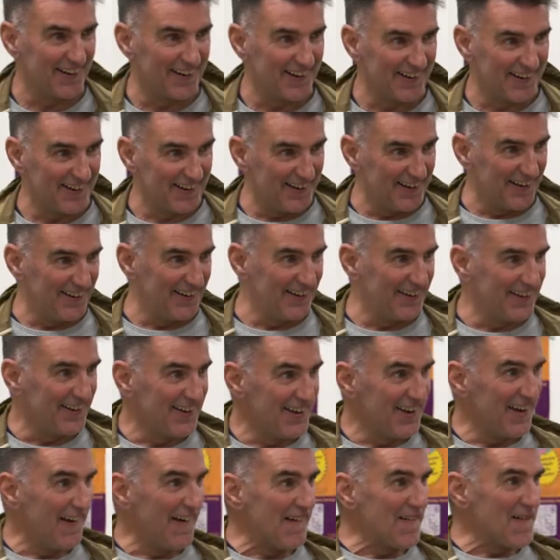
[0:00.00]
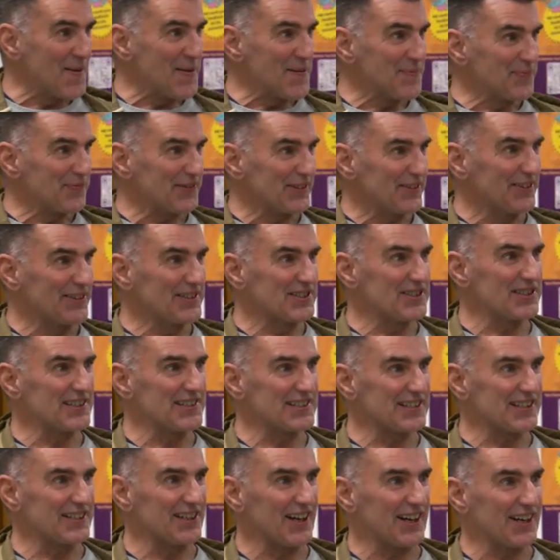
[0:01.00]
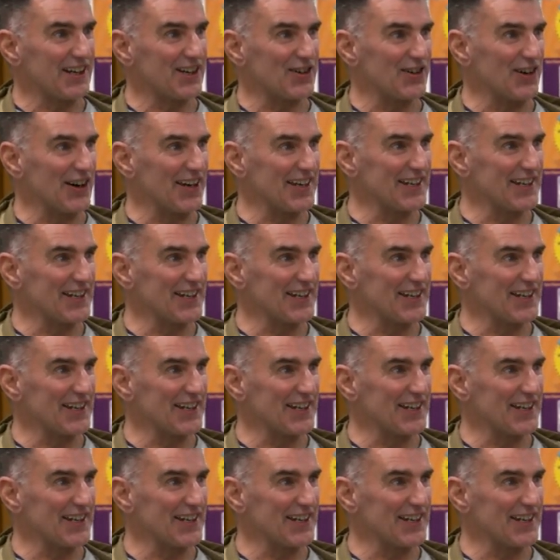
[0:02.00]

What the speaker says: you can work with local environmental